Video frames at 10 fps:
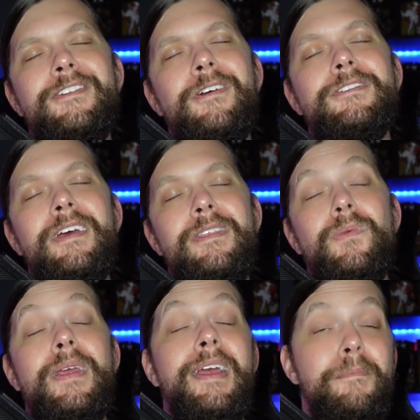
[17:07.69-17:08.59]
Dark Side of
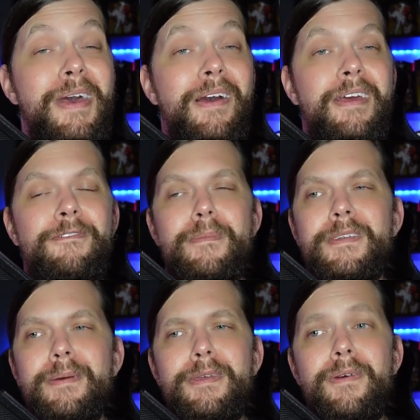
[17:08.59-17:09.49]
the Ring about
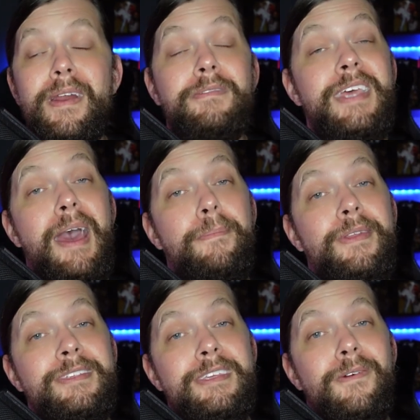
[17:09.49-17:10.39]
FMW, and I was
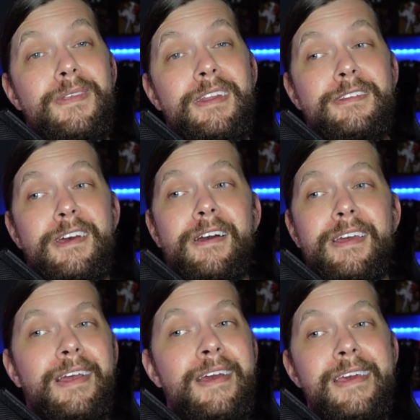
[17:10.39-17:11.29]
happy to see Onita talking.